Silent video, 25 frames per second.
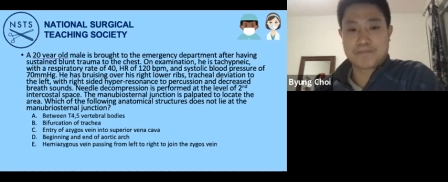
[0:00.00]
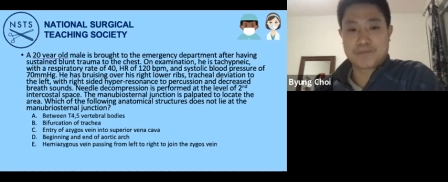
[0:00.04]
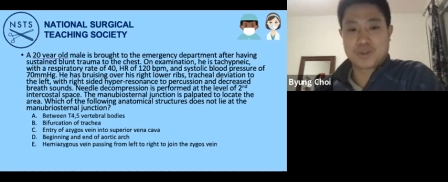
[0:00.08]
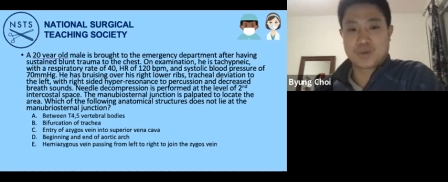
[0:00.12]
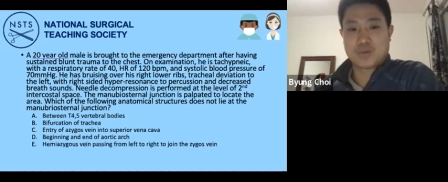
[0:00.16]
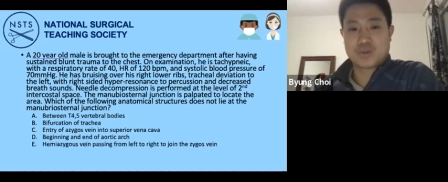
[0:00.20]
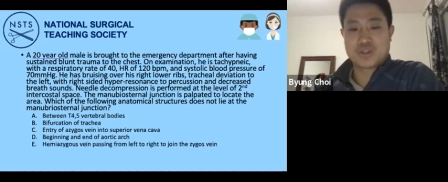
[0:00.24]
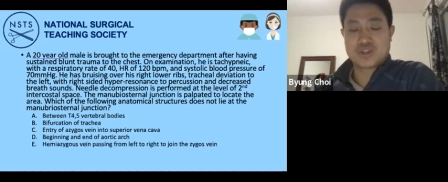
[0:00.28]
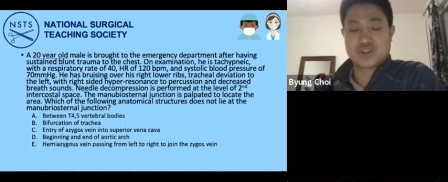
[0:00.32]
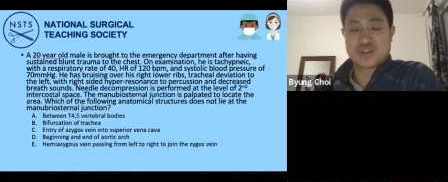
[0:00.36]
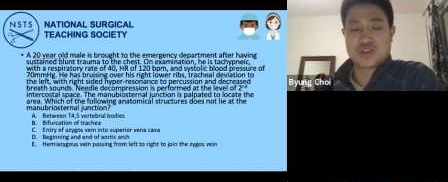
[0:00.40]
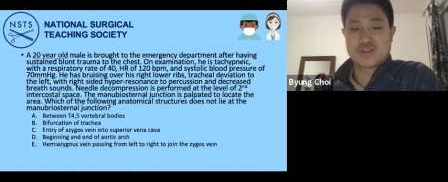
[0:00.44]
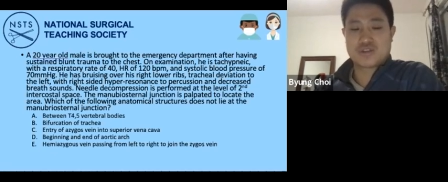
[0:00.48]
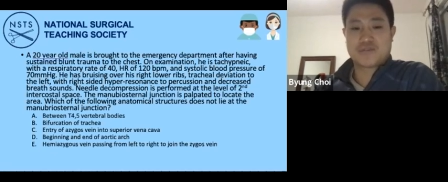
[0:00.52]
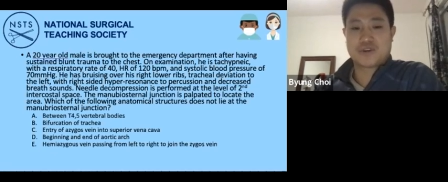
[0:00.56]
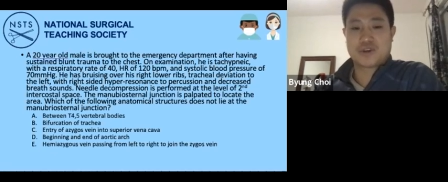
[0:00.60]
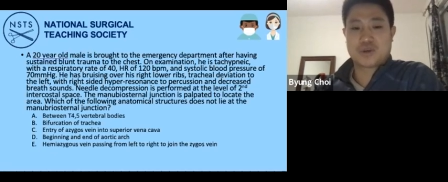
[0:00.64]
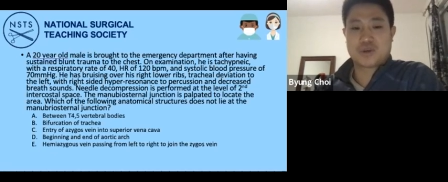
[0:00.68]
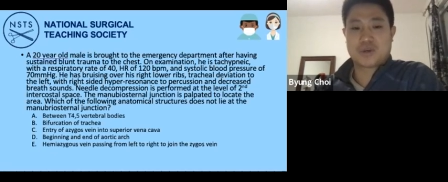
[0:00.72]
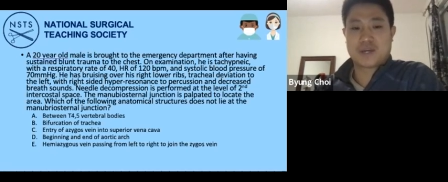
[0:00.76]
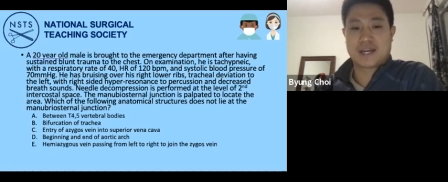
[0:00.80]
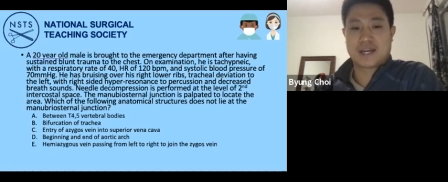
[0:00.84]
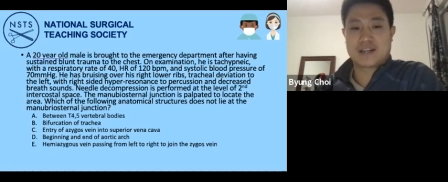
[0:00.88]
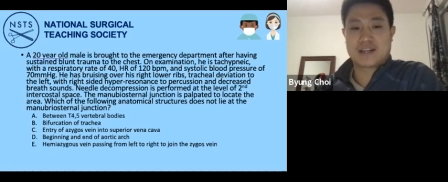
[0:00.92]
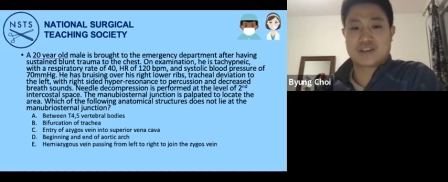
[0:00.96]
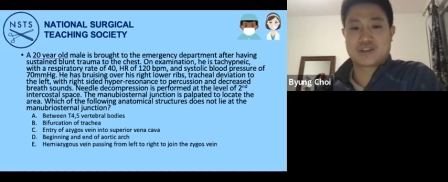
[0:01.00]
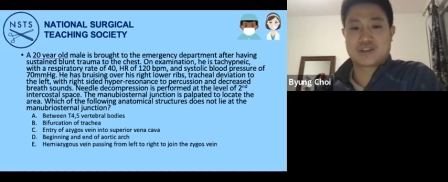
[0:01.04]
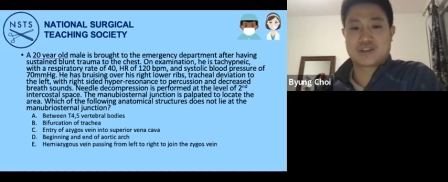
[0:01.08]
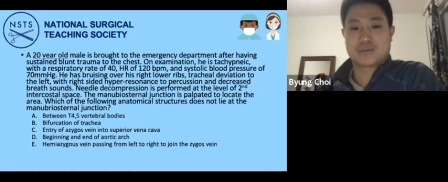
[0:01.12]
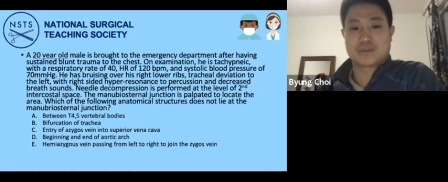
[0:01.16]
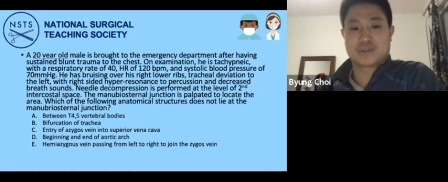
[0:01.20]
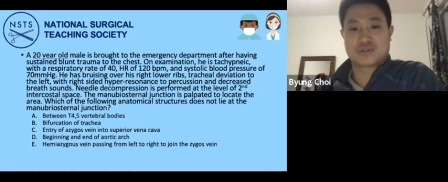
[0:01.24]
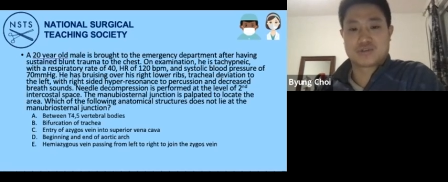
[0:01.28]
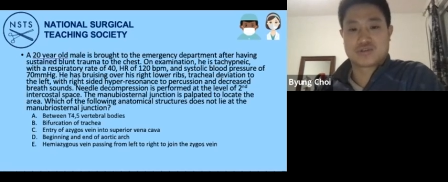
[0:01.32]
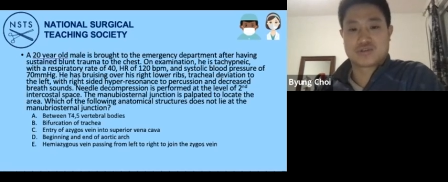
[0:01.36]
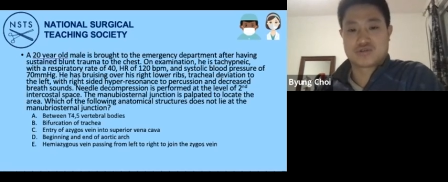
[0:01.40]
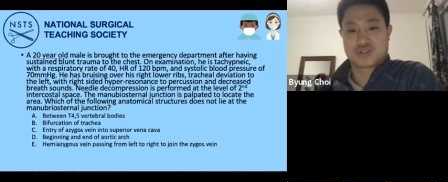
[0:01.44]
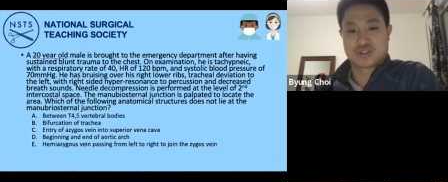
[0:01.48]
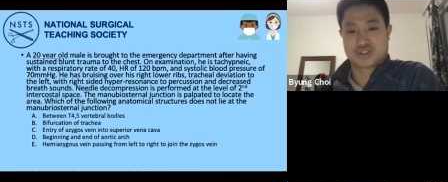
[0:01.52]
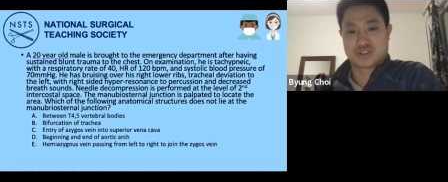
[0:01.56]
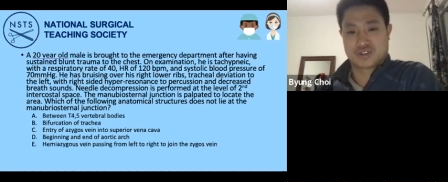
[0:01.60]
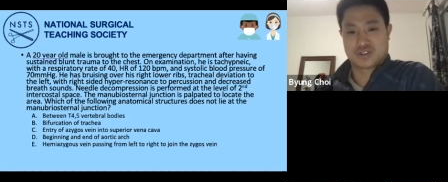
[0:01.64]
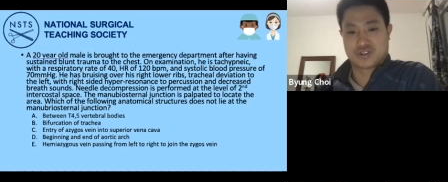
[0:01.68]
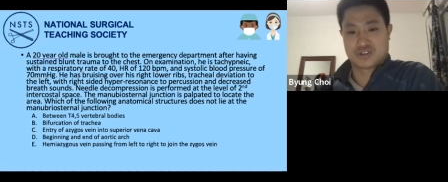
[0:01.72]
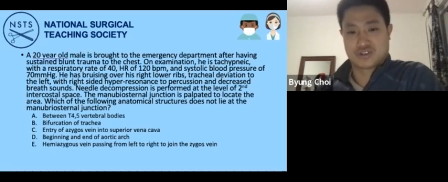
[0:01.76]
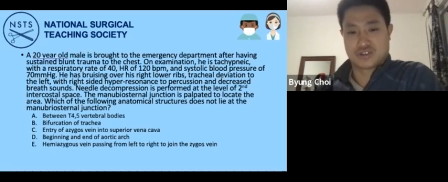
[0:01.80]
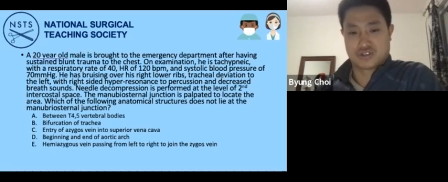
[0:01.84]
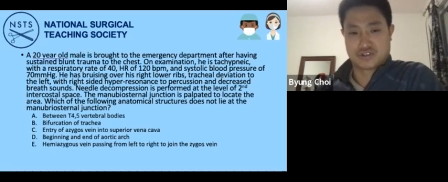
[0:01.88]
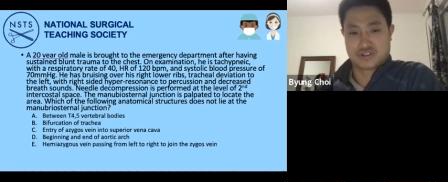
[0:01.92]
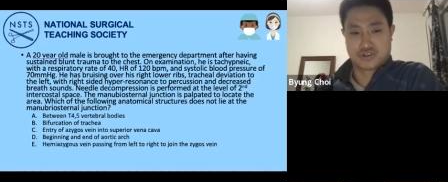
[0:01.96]
Which of the following anatomical
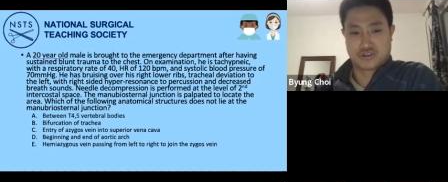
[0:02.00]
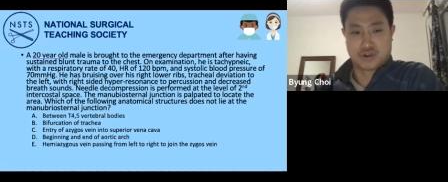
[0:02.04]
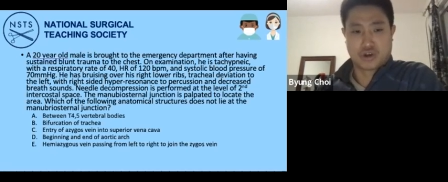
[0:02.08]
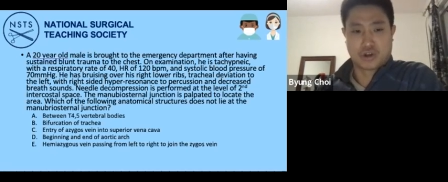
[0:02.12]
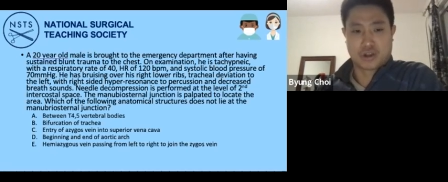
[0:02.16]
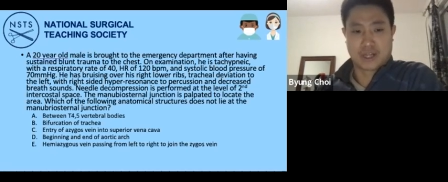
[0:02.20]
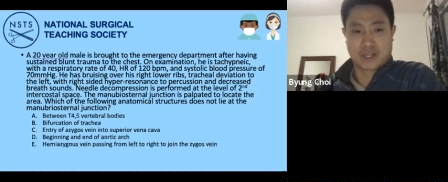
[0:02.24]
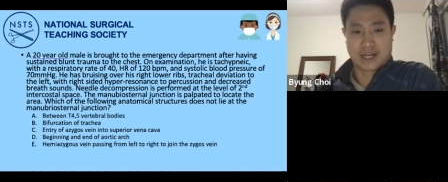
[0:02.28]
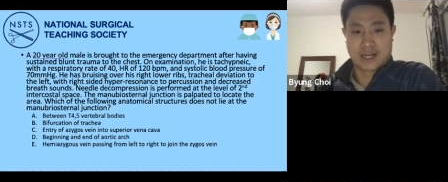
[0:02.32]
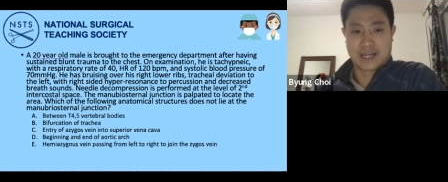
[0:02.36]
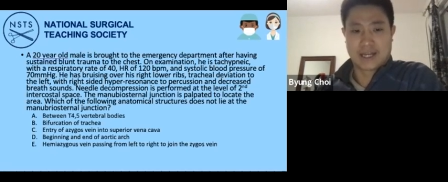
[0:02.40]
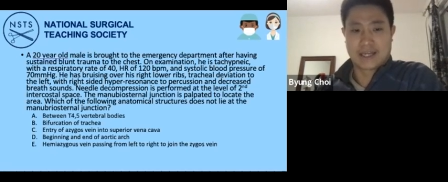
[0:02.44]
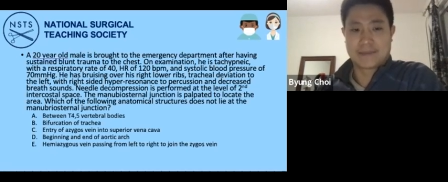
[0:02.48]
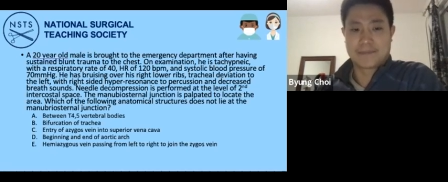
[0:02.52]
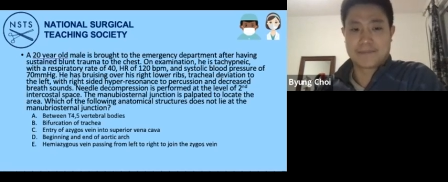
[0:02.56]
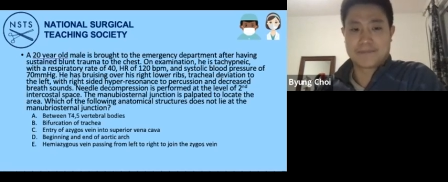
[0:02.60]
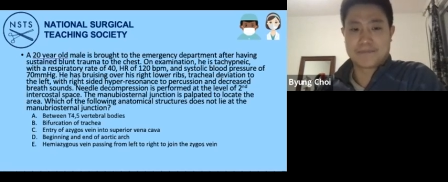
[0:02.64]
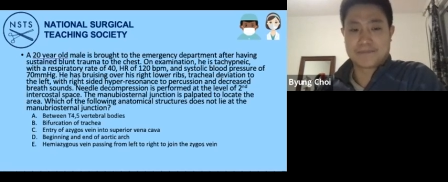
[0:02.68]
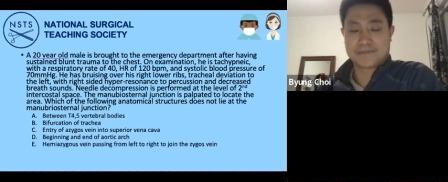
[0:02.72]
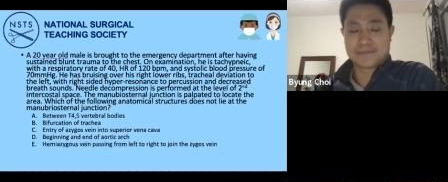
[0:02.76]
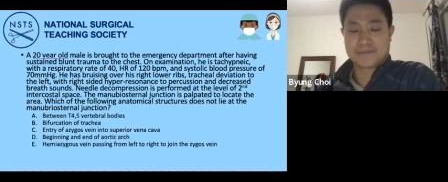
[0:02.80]
structures does not lie